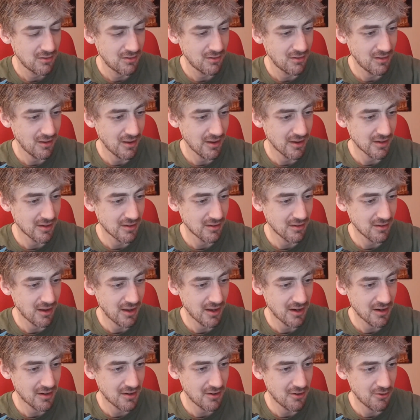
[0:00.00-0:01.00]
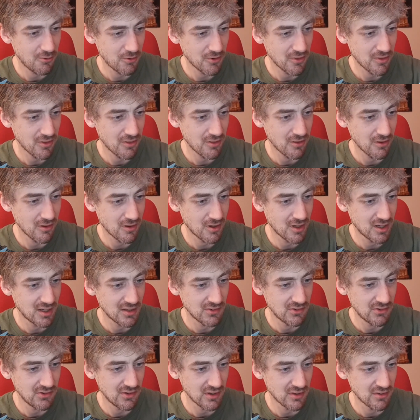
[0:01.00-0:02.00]
Like, I don't know what the 30
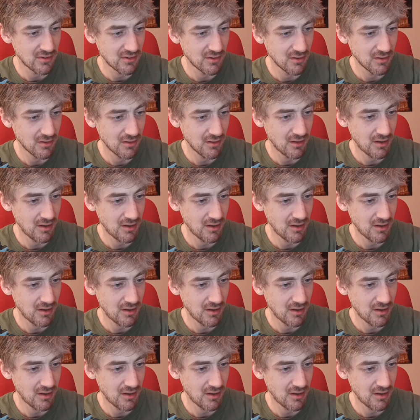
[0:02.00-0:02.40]
and 60.